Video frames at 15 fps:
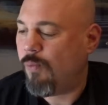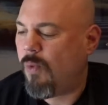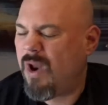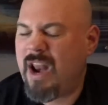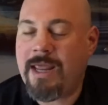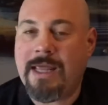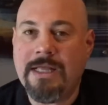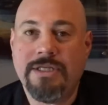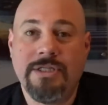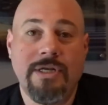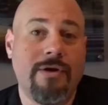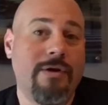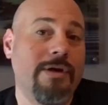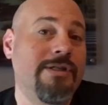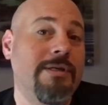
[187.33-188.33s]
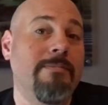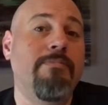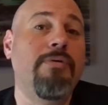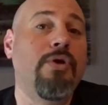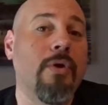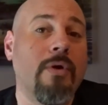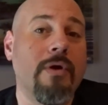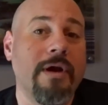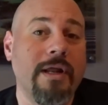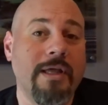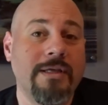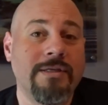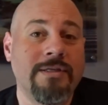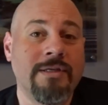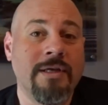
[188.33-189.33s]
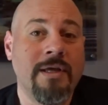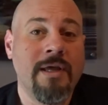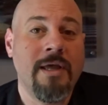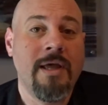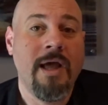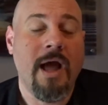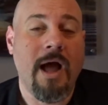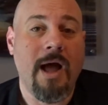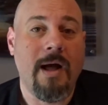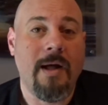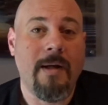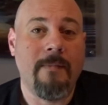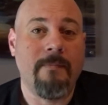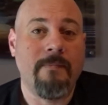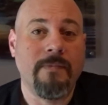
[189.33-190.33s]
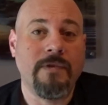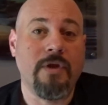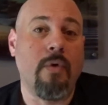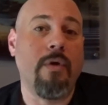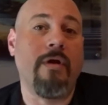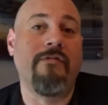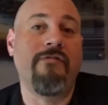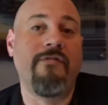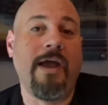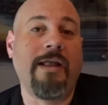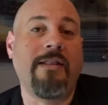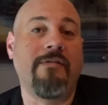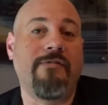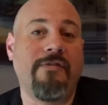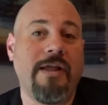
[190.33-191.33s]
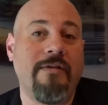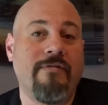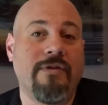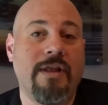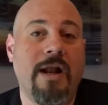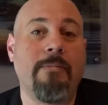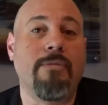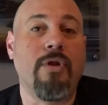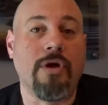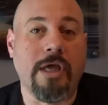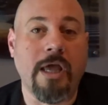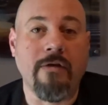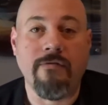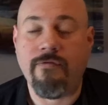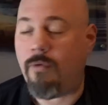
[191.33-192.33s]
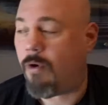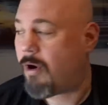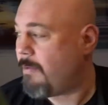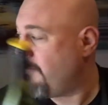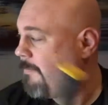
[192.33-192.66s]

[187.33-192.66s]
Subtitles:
what I consider its impurities don't affect the flavor that I'm looking for.